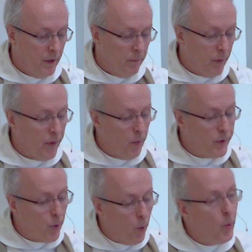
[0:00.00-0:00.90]
But there
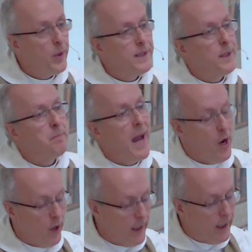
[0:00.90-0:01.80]
was always a
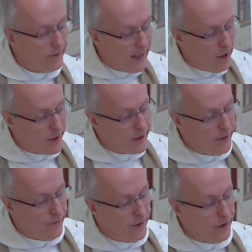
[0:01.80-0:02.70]
parallel
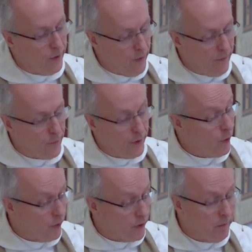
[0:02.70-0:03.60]
narrative that the Reverend
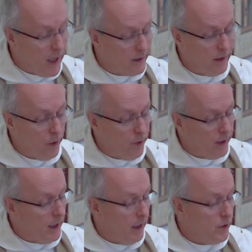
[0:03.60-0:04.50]
Dr. Martin Luther
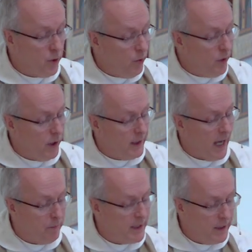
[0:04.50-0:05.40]
King Jr.
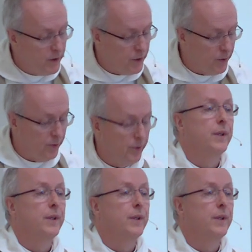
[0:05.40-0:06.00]
tapped into.